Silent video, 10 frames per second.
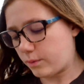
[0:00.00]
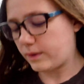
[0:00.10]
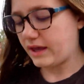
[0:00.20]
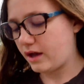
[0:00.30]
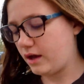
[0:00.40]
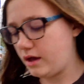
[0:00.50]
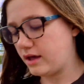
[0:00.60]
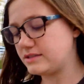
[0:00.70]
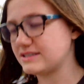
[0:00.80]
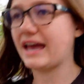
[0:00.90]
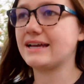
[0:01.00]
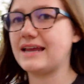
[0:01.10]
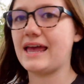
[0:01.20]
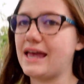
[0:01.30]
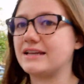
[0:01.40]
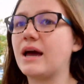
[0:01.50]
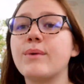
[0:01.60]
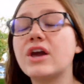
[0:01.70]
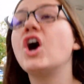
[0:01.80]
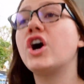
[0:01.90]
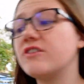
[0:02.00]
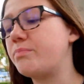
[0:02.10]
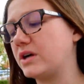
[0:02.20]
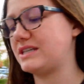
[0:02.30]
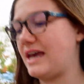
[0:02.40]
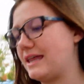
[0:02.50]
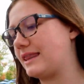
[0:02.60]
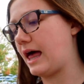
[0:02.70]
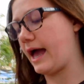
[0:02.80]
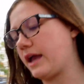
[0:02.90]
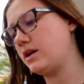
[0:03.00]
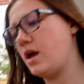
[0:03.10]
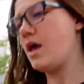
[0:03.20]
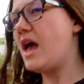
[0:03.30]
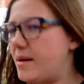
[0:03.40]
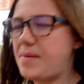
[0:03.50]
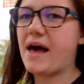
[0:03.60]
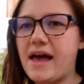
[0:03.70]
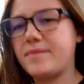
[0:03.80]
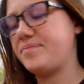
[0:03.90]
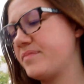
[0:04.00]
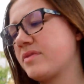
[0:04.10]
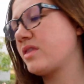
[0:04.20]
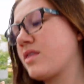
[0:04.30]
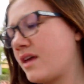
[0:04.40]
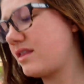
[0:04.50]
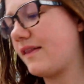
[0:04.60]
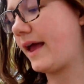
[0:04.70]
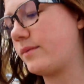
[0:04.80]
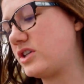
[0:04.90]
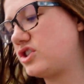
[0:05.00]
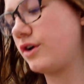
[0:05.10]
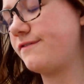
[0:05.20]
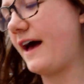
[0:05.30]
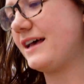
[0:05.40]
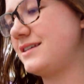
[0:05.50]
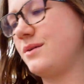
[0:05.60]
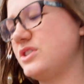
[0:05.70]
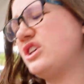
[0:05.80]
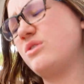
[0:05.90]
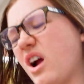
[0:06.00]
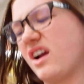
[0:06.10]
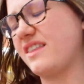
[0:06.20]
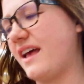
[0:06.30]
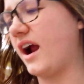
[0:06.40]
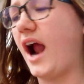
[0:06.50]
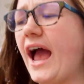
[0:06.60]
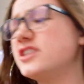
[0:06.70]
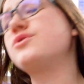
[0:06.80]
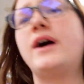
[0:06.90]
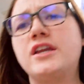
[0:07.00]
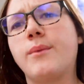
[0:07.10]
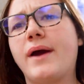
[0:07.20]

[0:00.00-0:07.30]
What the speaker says: we scanned it in. Now we could have booked it in line, but the line went so fast and it was so dark in there. I just wanted to